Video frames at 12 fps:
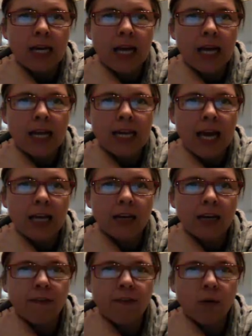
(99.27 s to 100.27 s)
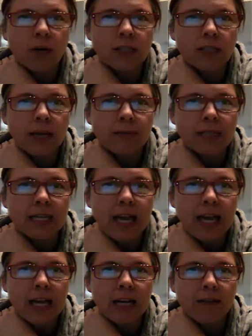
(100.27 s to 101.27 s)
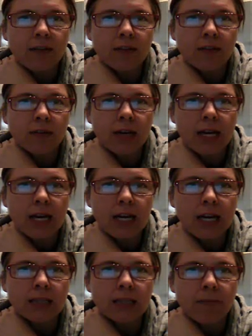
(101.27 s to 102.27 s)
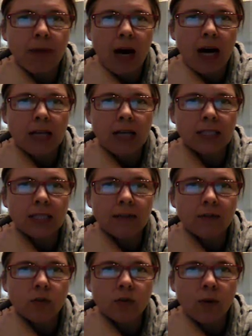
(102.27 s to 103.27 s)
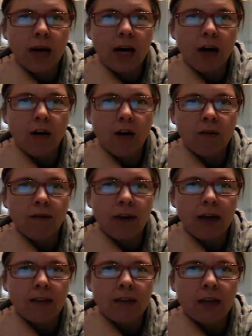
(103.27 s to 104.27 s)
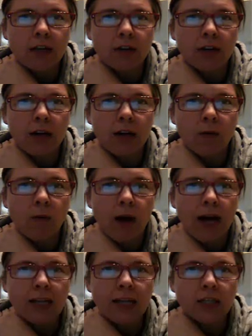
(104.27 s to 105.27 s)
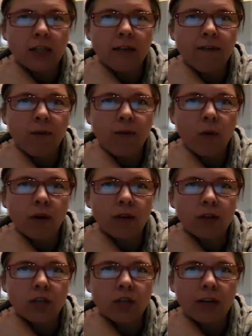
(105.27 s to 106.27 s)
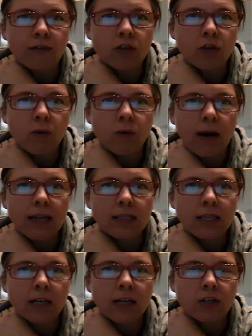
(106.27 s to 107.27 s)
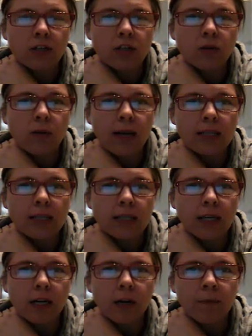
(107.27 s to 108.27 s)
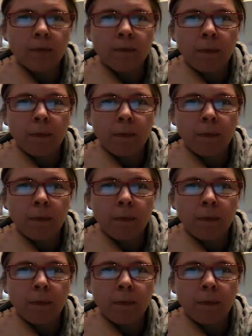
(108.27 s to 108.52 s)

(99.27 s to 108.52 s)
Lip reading: A negative 4 times a negative 3 is a positive 12. And then you'll get y to the 4th because you have 2 y's here and 2 y's here.